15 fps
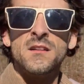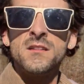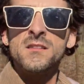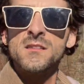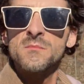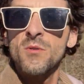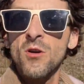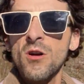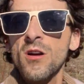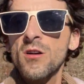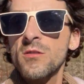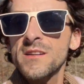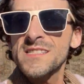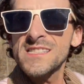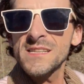
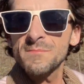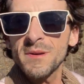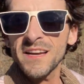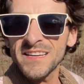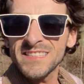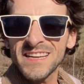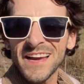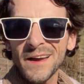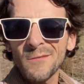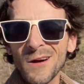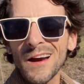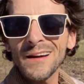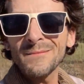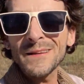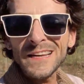Tomorrow is the big day
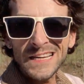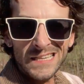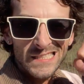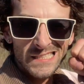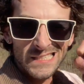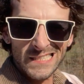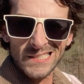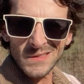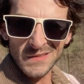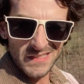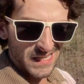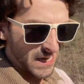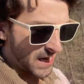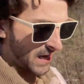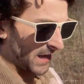where I'm getting a tooth
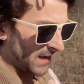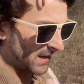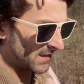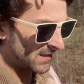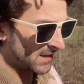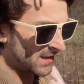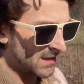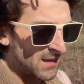yanked.